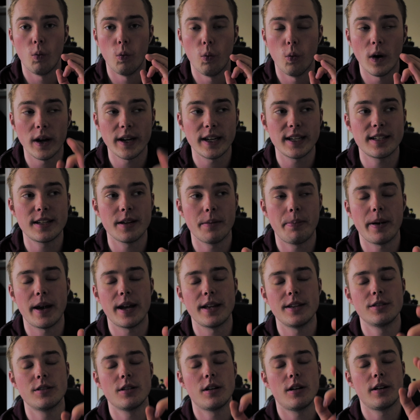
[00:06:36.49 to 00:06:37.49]
What it
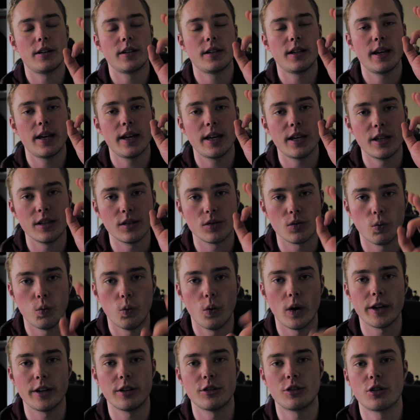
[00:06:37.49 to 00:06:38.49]
depends on is
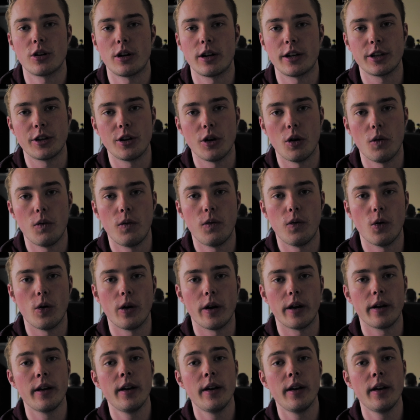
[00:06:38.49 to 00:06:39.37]
what you're trying to go for.